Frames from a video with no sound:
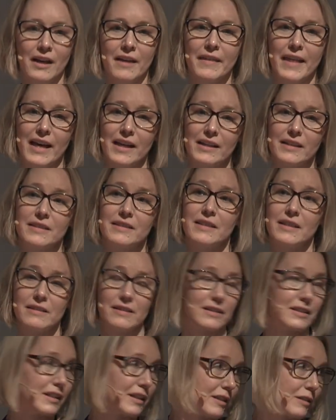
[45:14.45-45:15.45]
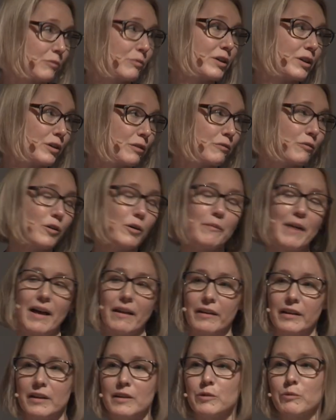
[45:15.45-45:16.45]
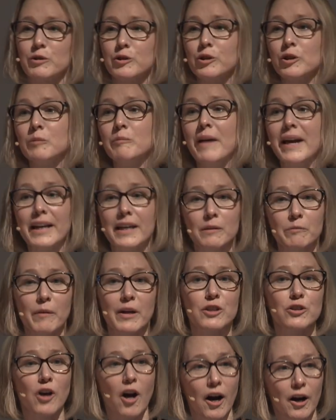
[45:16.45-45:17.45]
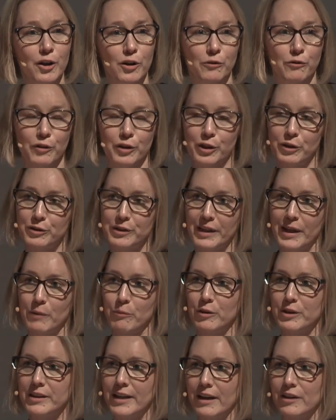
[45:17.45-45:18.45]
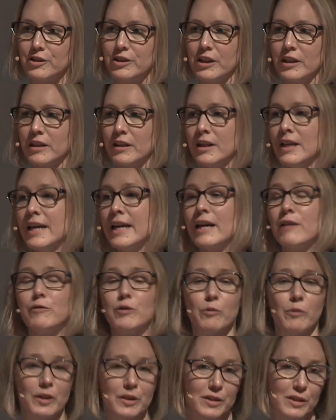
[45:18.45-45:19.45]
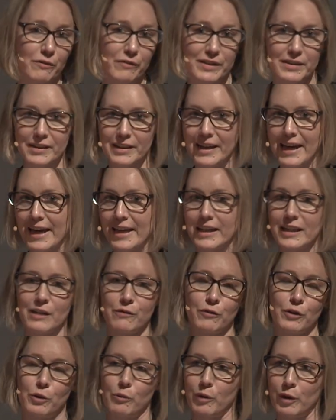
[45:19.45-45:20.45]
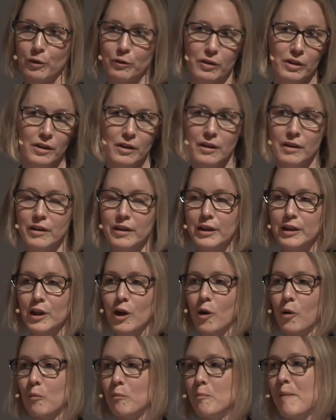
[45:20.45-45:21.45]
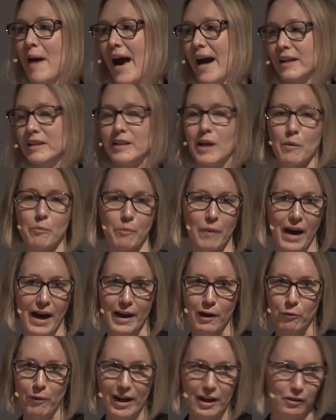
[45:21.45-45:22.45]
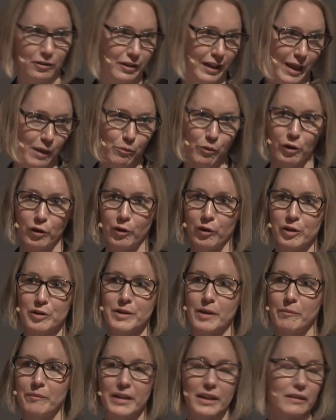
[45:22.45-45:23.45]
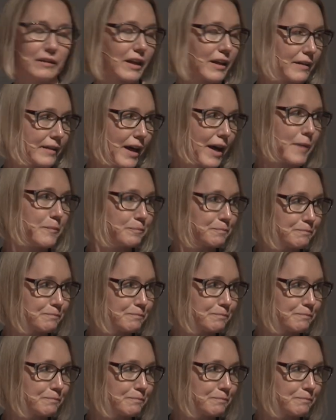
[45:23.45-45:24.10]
that existed with the formalities, which could make it much harder for you to get protection if you weren't sophisticated, if you weren't, you know, backed up by a record label or something like that.